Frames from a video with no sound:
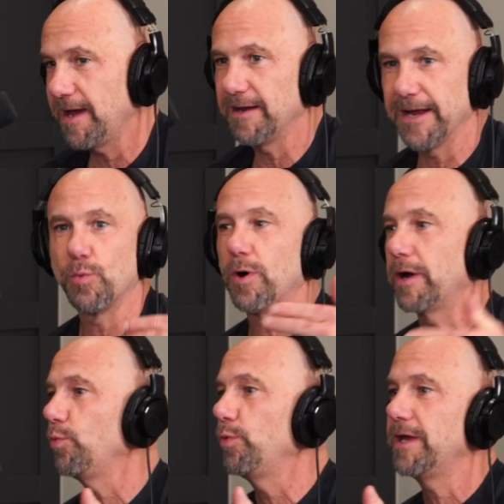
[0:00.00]
And like
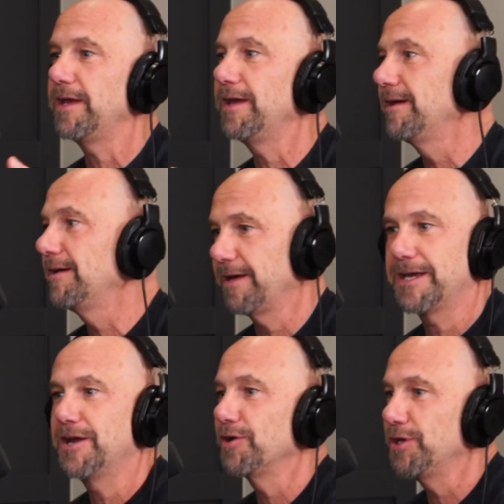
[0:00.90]
what we like
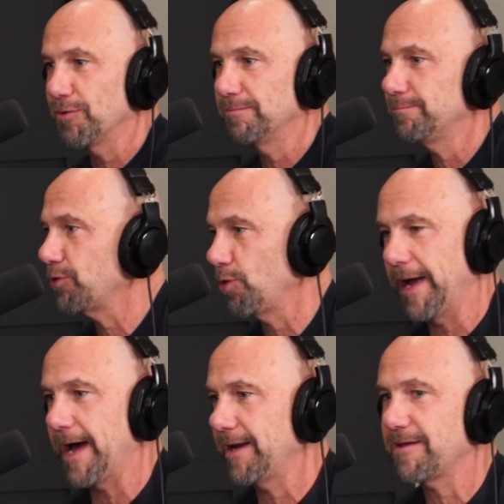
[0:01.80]
here, your
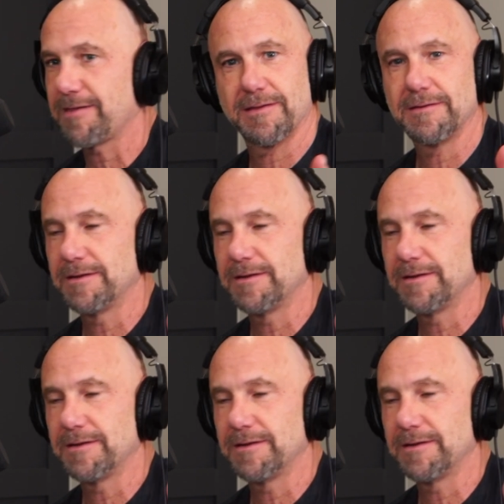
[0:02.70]
probiotics,